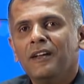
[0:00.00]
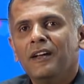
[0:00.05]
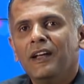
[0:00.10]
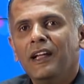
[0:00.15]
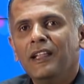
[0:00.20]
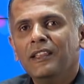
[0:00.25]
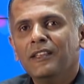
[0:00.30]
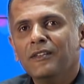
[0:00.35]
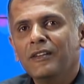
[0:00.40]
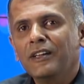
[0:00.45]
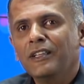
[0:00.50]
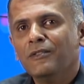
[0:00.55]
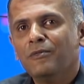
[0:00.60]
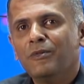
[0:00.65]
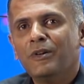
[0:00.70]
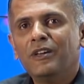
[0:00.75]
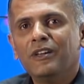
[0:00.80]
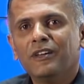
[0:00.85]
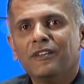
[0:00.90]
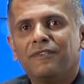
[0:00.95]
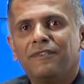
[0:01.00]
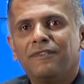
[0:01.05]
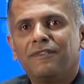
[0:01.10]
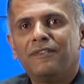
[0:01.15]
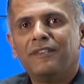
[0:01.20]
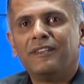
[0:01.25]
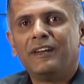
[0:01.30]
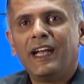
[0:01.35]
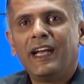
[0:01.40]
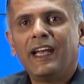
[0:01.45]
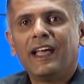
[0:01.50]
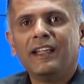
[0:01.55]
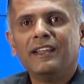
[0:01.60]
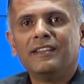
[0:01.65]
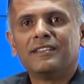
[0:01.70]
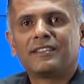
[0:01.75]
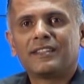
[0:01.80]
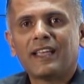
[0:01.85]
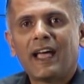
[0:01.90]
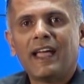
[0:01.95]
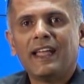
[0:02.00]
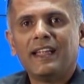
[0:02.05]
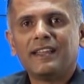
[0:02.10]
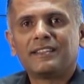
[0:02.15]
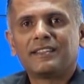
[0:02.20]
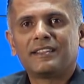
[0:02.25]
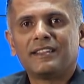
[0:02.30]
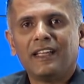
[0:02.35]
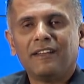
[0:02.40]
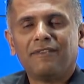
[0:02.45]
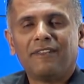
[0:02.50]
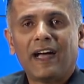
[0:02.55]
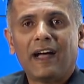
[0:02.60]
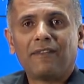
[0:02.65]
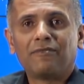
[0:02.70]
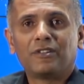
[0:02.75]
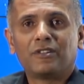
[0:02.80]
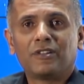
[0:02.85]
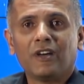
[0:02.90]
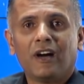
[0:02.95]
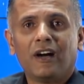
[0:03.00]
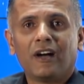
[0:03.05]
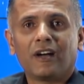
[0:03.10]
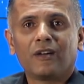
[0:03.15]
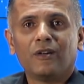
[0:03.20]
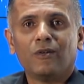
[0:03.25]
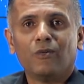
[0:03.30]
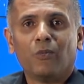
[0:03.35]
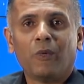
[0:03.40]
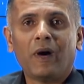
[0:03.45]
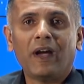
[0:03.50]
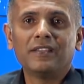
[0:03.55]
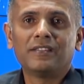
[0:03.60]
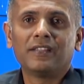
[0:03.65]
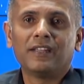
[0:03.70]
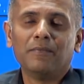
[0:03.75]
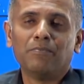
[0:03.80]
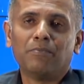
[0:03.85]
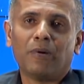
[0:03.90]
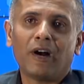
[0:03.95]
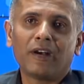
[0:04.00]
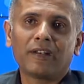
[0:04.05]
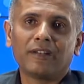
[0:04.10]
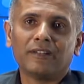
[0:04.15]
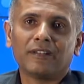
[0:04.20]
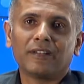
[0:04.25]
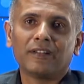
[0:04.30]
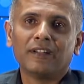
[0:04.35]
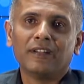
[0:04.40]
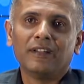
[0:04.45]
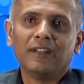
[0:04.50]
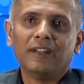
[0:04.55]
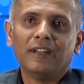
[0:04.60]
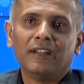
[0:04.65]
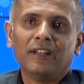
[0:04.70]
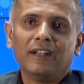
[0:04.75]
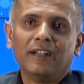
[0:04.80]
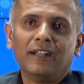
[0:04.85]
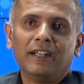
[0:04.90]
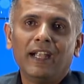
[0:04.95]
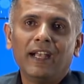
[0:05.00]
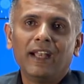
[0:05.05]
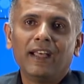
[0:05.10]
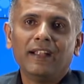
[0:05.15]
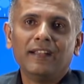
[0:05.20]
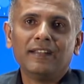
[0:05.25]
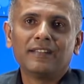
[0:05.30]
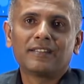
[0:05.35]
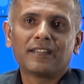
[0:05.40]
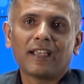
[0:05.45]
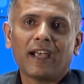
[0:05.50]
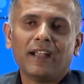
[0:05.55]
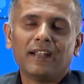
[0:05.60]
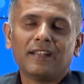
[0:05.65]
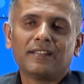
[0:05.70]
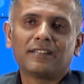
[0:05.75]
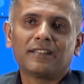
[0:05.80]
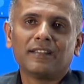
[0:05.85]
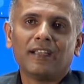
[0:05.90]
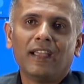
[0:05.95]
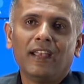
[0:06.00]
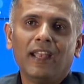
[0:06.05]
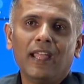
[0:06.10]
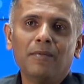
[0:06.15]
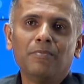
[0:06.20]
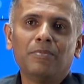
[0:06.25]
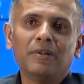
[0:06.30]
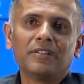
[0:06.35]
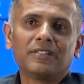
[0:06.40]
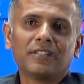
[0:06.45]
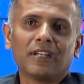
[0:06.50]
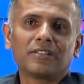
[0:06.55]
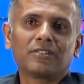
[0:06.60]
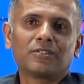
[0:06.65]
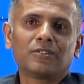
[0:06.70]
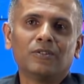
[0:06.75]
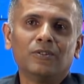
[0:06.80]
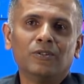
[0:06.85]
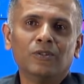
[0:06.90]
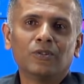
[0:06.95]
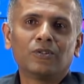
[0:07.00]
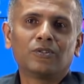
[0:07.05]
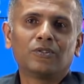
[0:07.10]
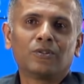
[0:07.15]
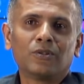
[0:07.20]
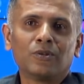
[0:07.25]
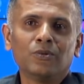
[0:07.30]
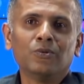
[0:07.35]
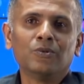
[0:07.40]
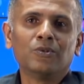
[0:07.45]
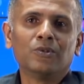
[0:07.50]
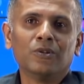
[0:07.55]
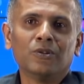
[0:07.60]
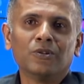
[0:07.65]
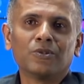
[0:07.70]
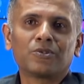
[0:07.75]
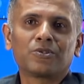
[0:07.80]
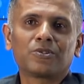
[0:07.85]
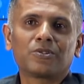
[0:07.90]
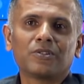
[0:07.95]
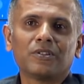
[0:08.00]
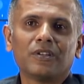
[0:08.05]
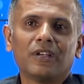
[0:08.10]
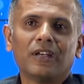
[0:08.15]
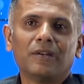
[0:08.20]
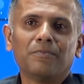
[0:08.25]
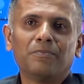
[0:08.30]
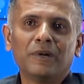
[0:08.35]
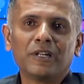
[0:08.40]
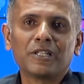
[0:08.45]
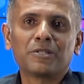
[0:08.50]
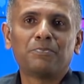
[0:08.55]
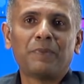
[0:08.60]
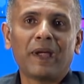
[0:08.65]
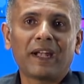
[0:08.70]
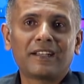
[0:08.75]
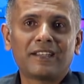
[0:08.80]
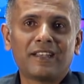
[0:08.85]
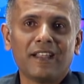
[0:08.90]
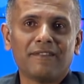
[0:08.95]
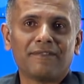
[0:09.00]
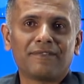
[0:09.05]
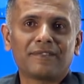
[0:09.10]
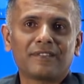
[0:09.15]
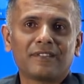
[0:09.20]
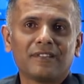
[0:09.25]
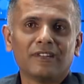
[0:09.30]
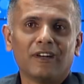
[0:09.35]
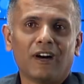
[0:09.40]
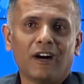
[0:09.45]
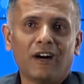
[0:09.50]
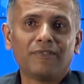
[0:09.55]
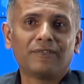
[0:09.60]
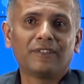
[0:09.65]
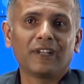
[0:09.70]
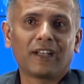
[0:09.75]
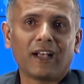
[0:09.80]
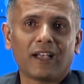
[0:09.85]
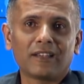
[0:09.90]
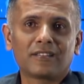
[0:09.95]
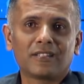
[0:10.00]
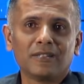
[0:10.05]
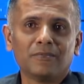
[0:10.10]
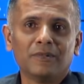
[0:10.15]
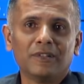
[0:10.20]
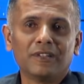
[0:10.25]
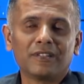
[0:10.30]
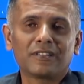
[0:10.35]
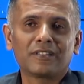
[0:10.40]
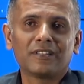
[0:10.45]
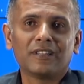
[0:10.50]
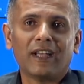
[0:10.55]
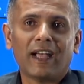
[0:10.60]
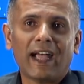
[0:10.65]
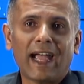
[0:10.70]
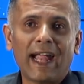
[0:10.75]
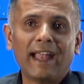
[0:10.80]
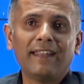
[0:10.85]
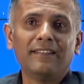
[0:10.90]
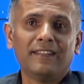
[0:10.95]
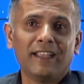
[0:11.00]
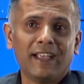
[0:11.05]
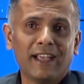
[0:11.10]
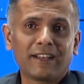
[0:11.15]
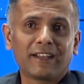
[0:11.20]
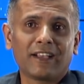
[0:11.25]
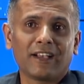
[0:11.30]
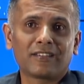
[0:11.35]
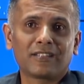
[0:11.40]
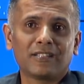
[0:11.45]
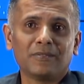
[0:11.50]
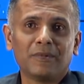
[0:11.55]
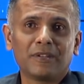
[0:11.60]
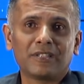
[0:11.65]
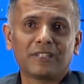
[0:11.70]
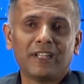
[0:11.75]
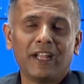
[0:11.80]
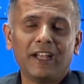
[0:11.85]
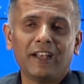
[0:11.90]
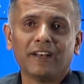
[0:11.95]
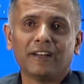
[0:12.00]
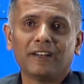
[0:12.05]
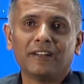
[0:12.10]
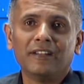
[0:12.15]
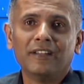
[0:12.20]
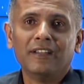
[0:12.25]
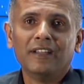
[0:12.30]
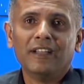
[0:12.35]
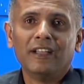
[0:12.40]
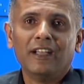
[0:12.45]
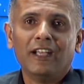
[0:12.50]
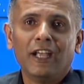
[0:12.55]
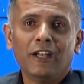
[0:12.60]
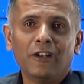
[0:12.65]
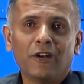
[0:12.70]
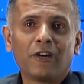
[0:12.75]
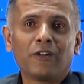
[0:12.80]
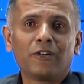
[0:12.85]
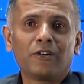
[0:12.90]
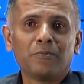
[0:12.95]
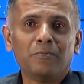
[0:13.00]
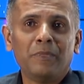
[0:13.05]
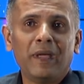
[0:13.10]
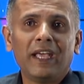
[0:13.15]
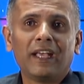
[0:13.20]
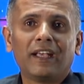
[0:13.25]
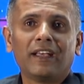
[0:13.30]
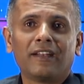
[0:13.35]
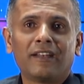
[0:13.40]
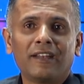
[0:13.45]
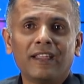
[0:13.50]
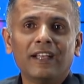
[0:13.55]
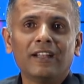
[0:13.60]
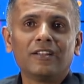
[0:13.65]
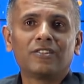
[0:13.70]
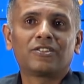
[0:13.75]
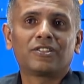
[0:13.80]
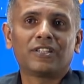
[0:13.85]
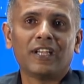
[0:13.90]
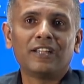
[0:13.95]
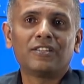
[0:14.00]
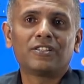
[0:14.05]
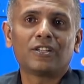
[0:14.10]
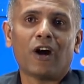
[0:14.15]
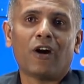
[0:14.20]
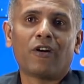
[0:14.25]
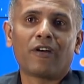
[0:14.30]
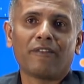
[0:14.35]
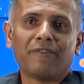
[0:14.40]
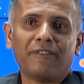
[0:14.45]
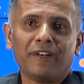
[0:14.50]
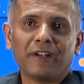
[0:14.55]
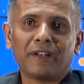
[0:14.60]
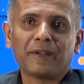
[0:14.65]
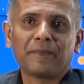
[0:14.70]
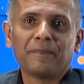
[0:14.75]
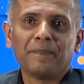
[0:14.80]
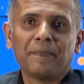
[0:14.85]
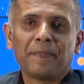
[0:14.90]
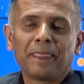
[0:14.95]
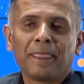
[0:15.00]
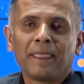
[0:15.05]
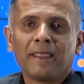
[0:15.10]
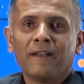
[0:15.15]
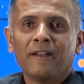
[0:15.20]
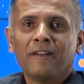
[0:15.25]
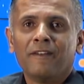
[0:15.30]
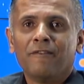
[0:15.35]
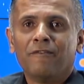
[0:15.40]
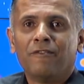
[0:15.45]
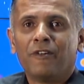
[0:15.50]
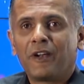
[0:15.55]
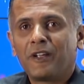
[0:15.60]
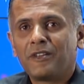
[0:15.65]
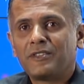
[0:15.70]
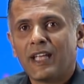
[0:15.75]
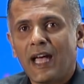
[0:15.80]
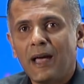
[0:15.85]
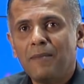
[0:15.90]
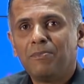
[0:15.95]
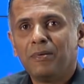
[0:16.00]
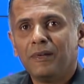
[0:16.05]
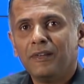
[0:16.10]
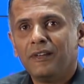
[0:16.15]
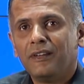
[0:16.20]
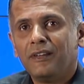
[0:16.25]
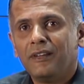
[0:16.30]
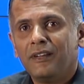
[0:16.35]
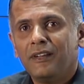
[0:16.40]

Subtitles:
In the world of data insights, if I have to talk, why is it important? Data insights enables us to look through those perspectives of the customers and their customers' data in order to make a real sense out of it. For example,